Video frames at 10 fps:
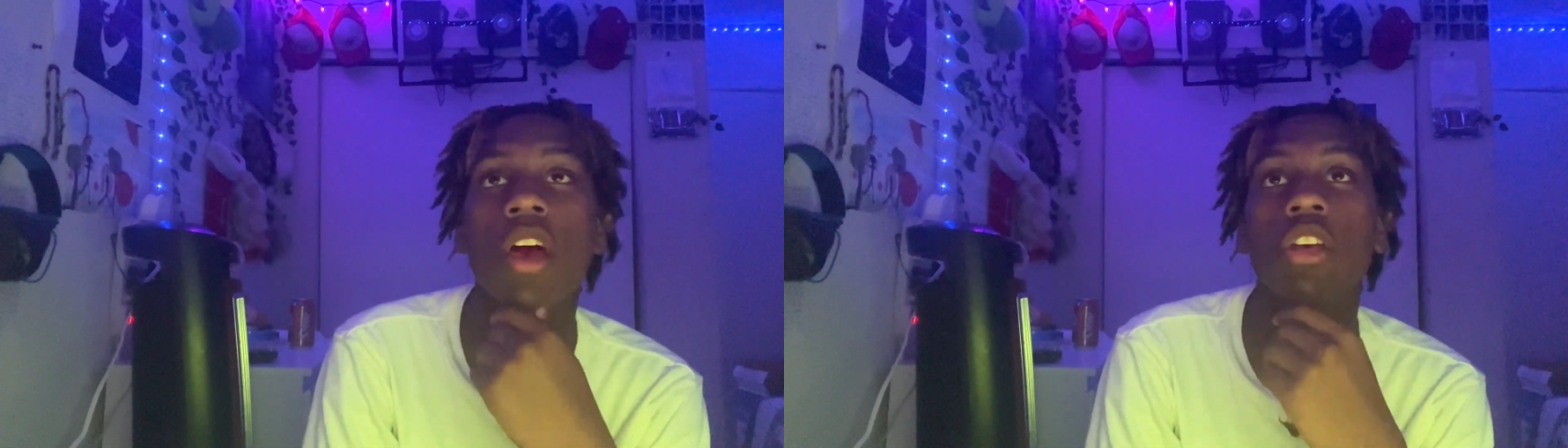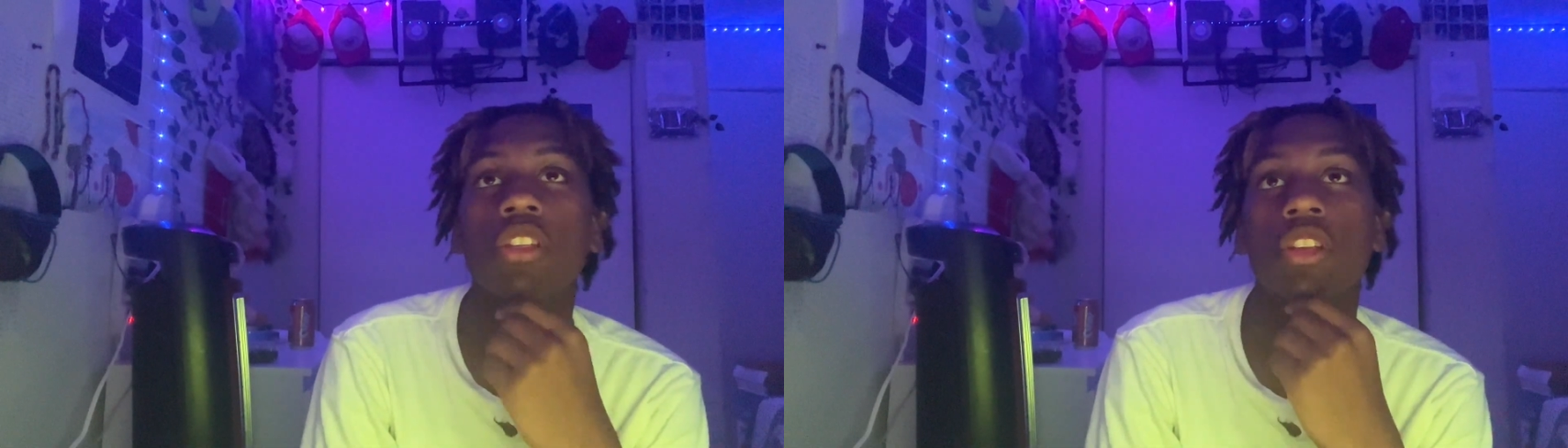
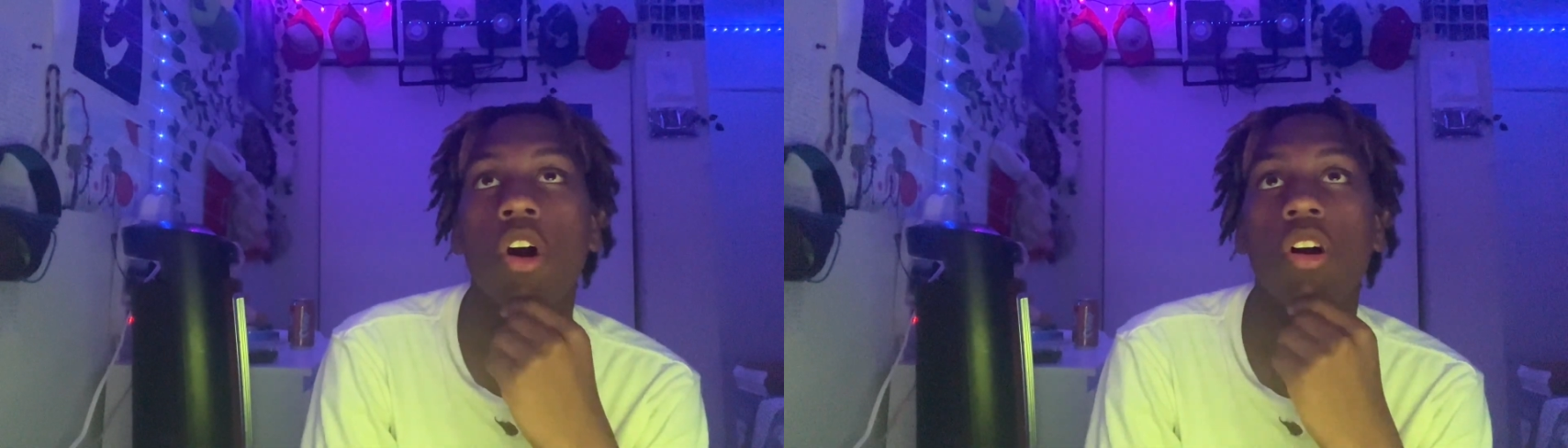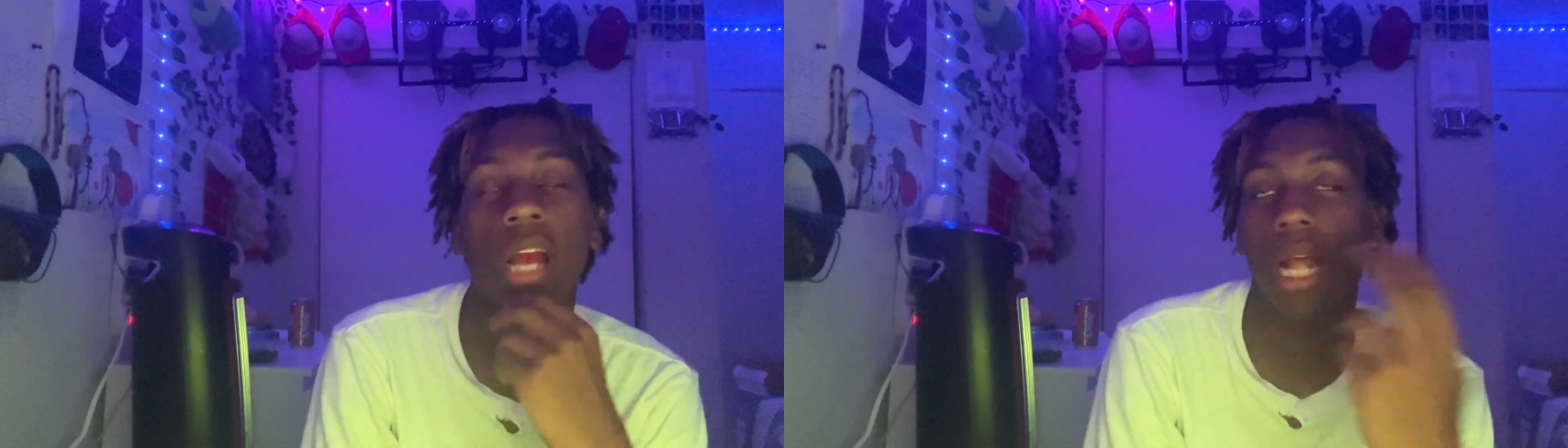
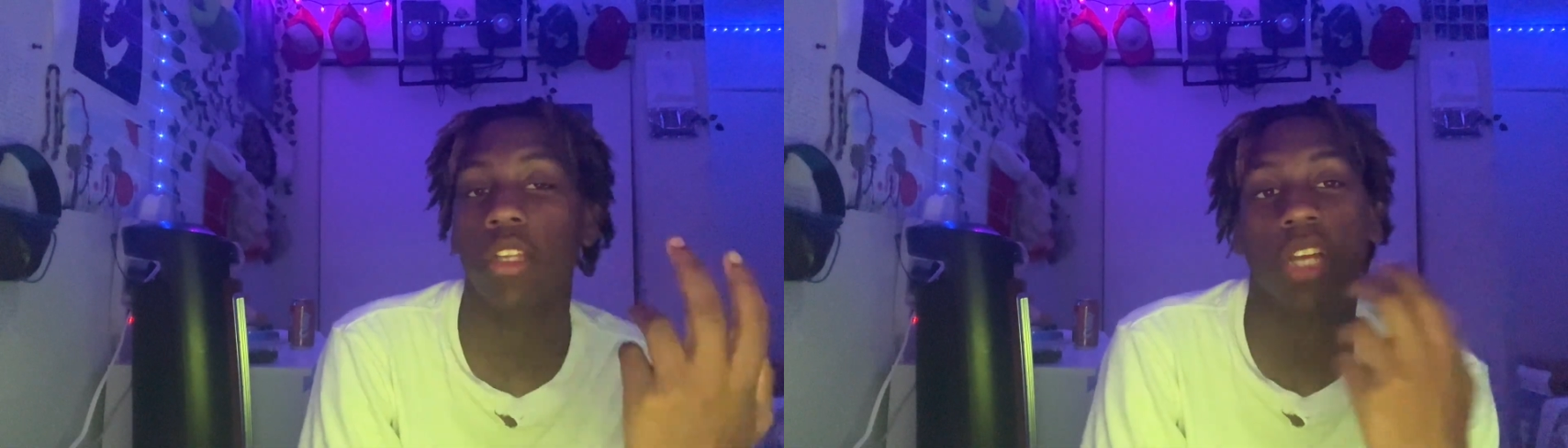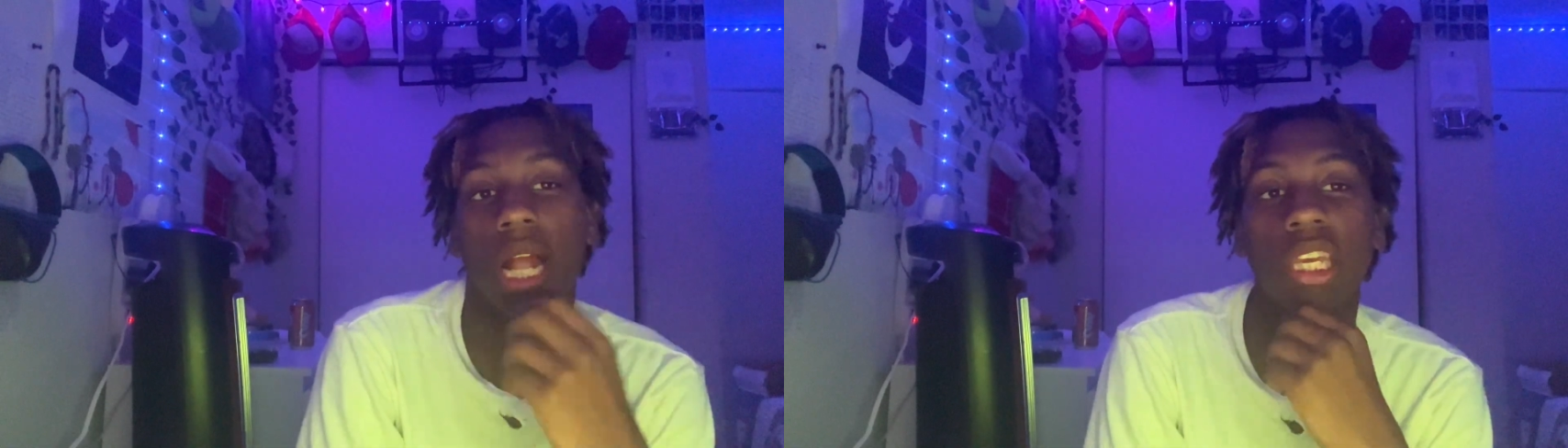So got
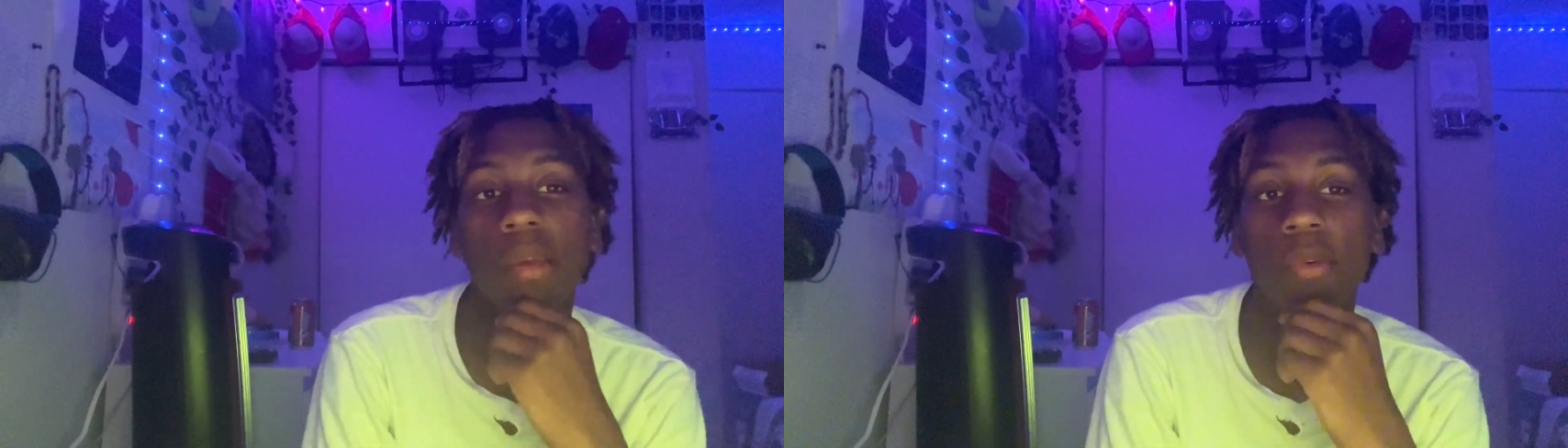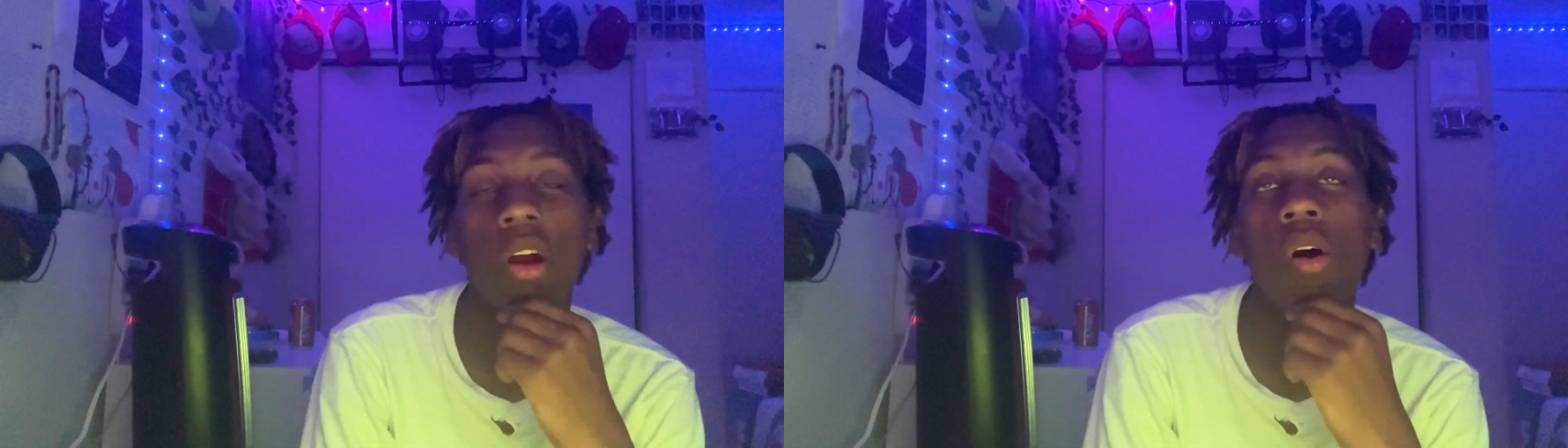gotta
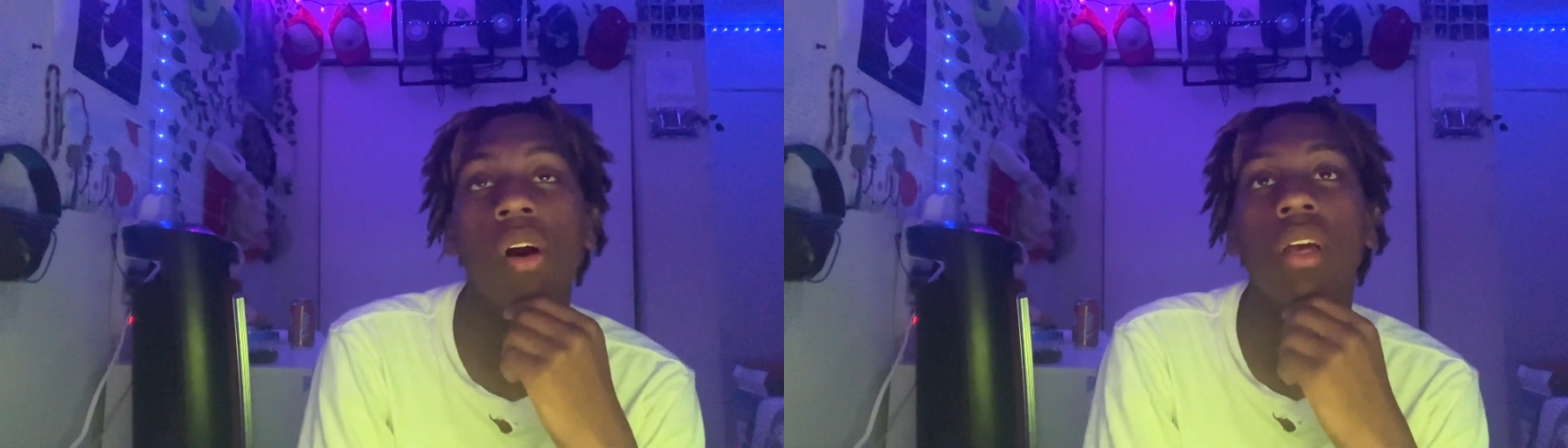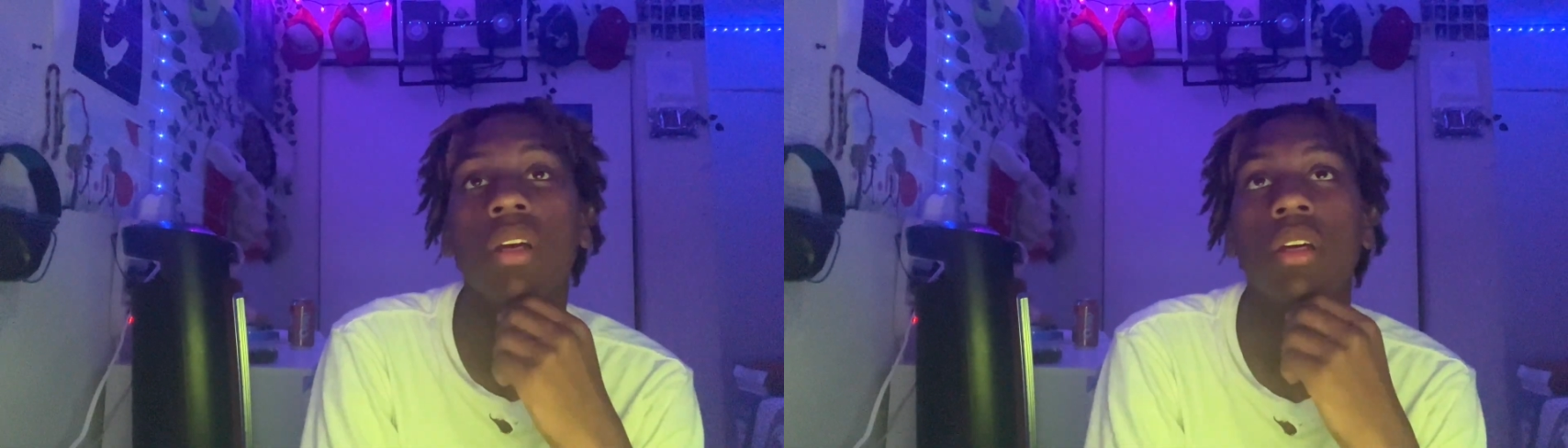keep it going.